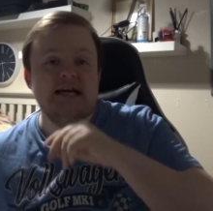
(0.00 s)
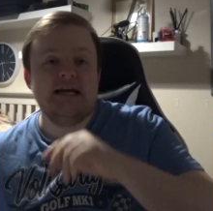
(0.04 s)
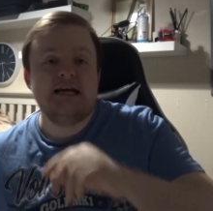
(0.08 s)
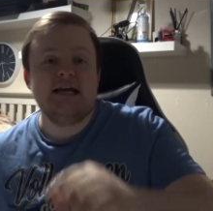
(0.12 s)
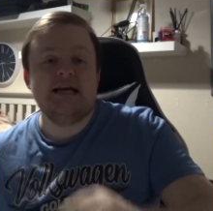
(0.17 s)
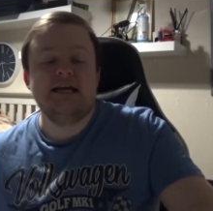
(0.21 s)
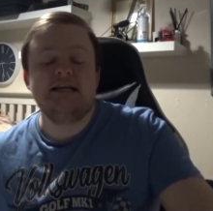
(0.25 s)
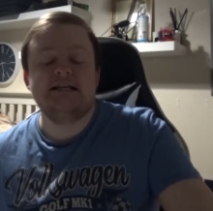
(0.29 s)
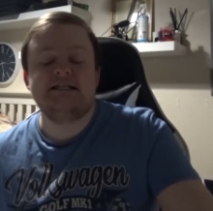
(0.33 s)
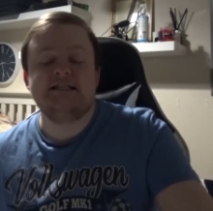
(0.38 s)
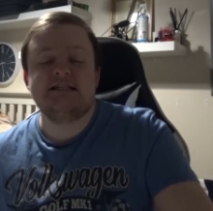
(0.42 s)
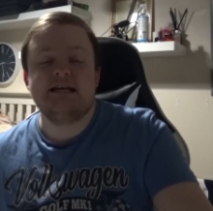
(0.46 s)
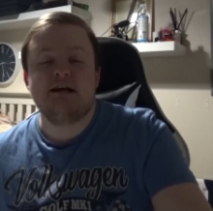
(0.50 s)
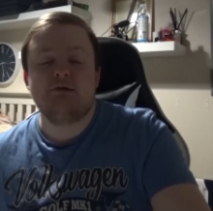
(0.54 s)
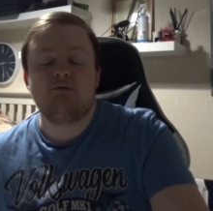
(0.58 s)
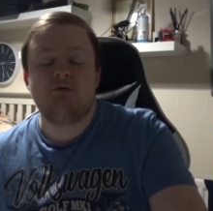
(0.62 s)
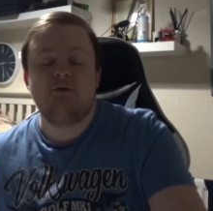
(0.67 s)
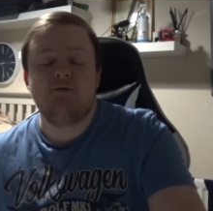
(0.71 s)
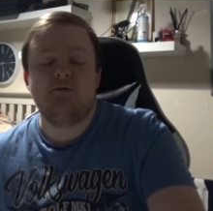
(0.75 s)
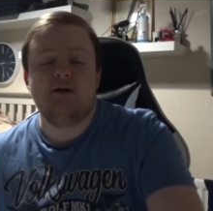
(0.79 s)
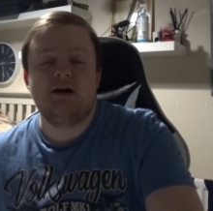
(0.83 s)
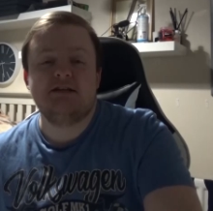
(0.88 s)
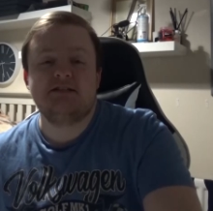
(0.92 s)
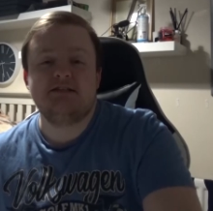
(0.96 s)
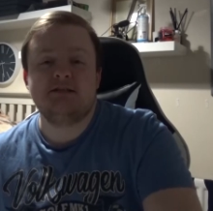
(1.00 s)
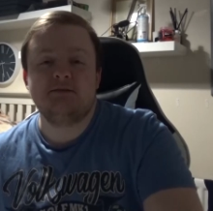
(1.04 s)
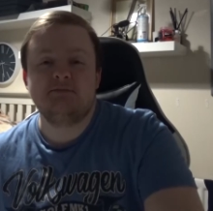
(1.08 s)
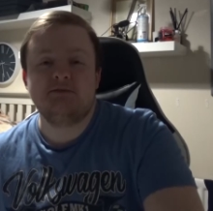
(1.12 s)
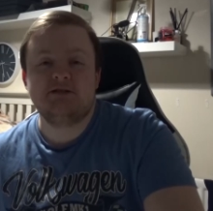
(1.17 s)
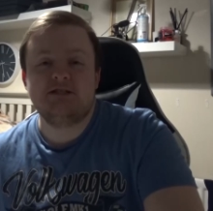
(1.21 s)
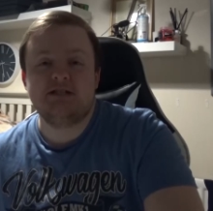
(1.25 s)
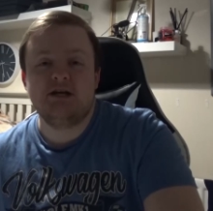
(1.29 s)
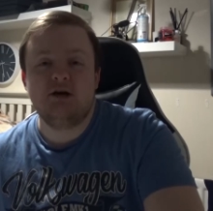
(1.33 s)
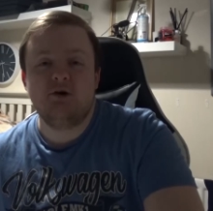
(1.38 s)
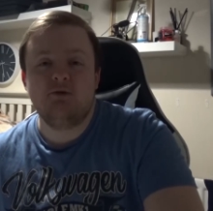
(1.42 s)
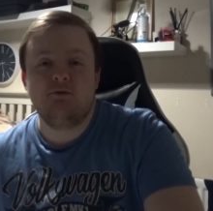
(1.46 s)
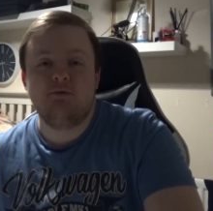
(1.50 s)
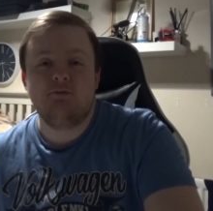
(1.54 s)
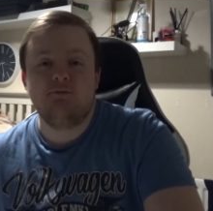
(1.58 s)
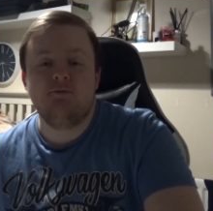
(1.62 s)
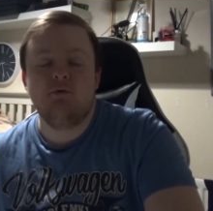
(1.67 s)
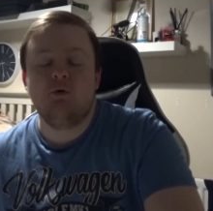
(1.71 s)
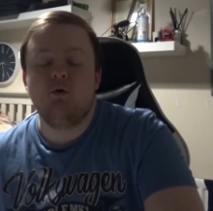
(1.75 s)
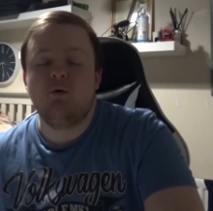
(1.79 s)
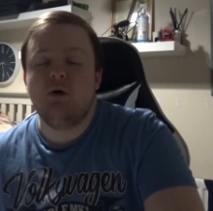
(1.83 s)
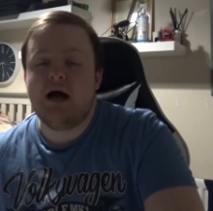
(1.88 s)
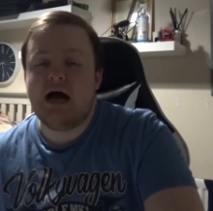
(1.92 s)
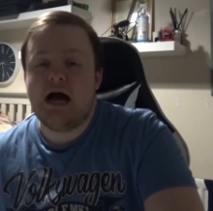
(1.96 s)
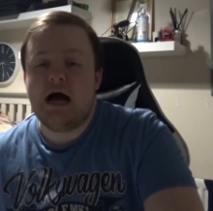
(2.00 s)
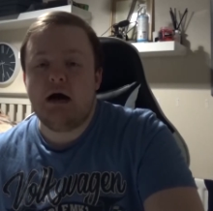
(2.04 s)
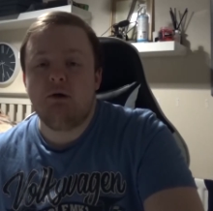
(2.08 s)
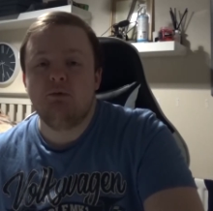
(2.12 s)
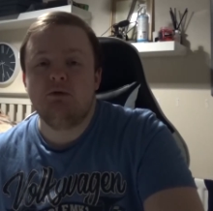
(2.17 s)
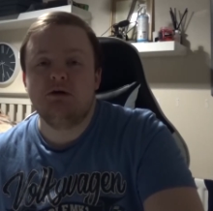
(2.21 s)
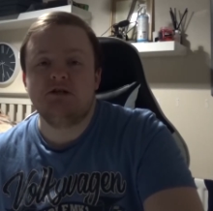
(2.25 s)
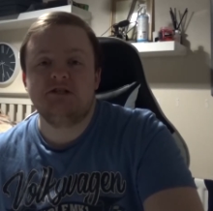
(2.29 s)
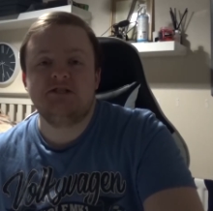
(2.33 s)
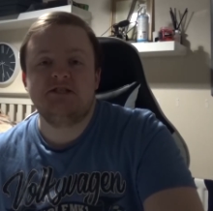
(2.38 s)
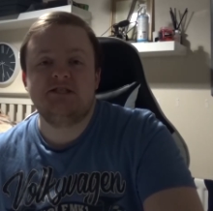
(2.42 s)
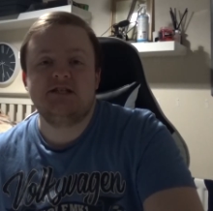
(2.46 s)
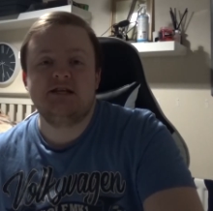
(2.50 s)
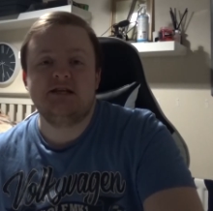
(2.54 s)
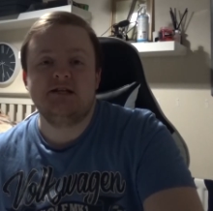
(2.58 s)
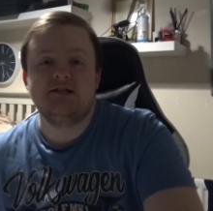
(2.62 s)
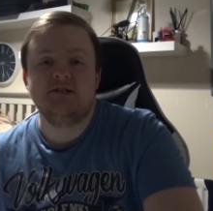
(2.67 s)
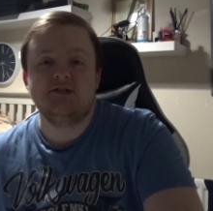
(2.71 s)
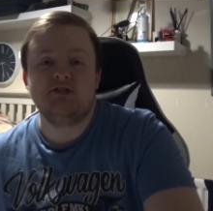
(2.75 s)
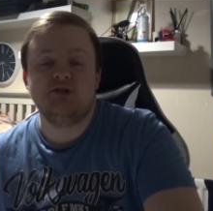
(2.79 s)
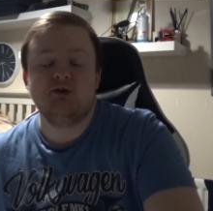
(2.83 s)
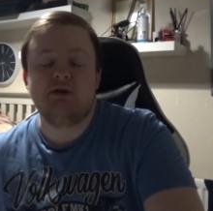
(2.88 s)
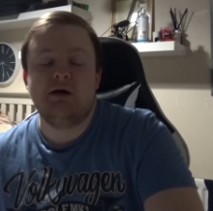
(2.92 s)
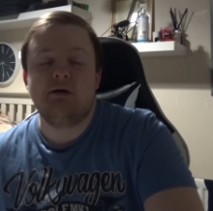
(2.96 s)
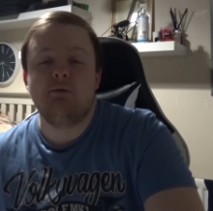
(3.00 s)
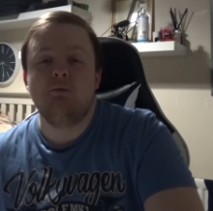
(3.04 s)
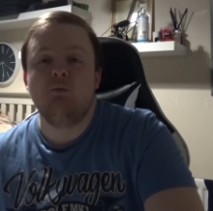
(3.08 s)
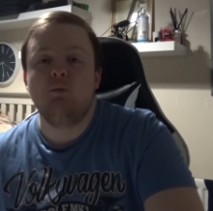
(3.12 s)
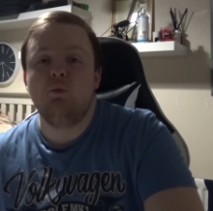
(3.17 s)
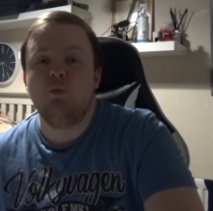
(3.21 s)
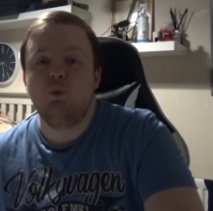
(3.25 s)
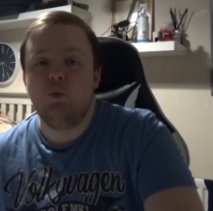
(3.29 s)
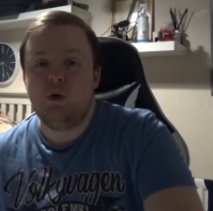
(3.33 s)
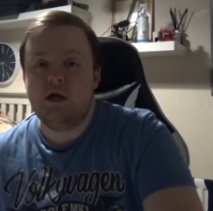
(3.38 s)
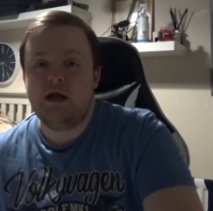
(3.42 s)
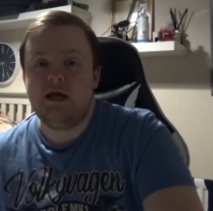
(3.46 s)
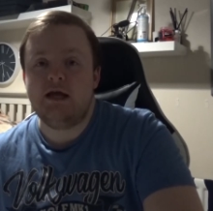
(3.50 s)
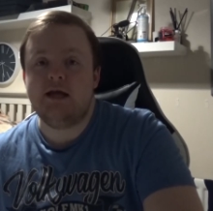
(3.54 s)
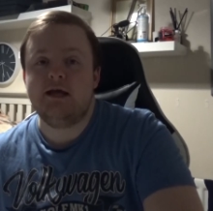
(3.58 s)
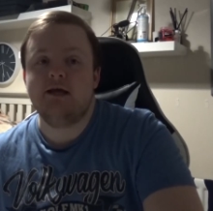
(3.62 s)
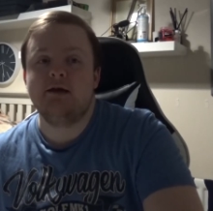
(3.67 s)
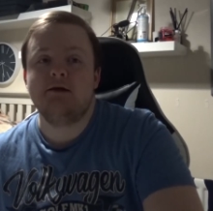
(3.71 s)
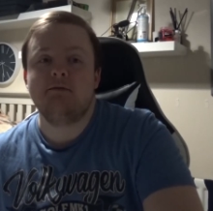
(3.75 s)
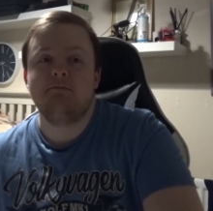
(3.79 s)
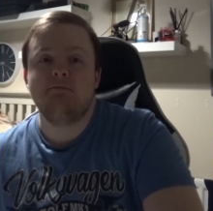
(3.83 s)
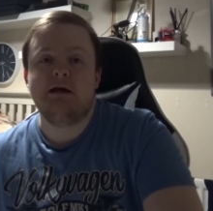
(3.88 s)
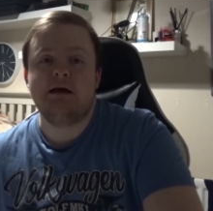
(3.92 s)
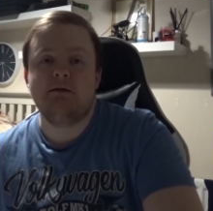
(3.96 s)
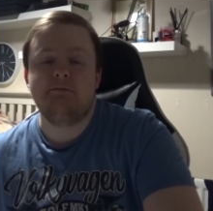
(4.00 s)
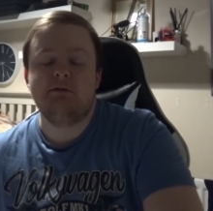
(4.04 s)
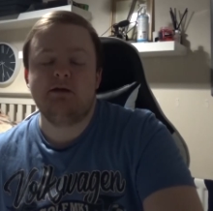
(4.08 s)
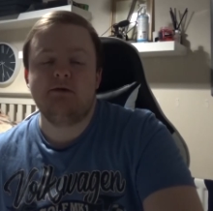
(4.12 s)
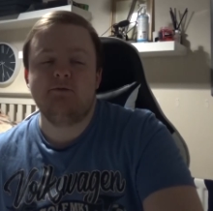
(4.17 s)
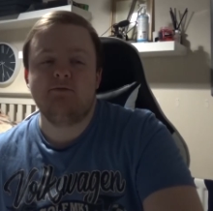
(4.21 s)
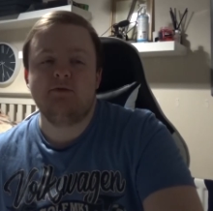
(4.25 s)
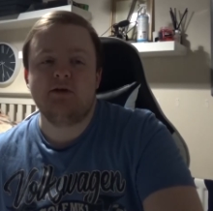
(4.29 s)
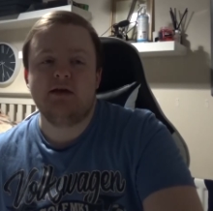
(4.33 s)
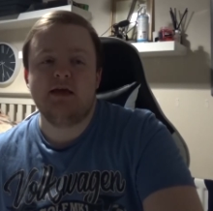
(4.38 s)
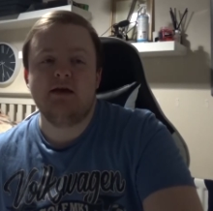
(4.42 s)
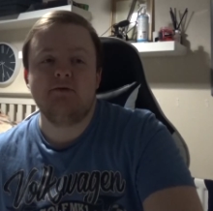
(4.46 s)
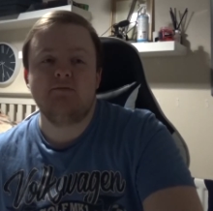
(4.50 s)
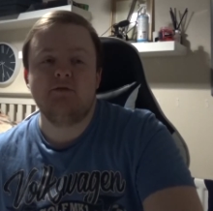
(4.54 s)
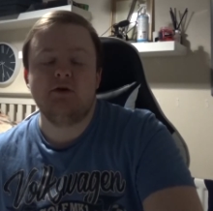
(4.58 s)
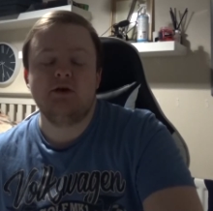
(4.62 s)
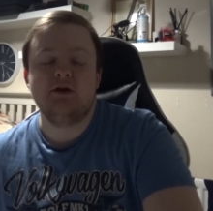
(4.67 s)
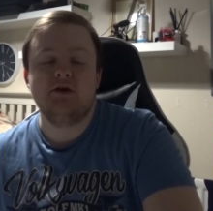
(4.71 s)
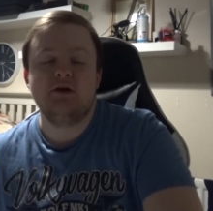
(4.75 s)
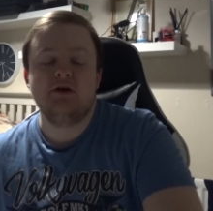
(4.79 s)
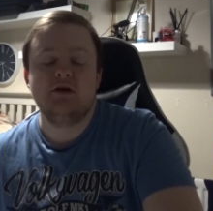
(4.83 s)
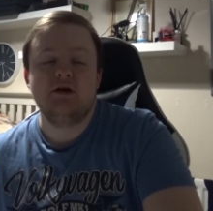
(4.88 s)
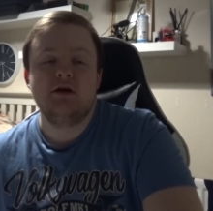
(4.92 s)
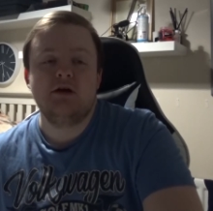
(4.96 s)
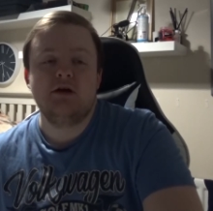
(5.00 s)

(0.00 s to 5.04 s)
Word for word: he sacrificed himself for our sin so that we may be forgiven,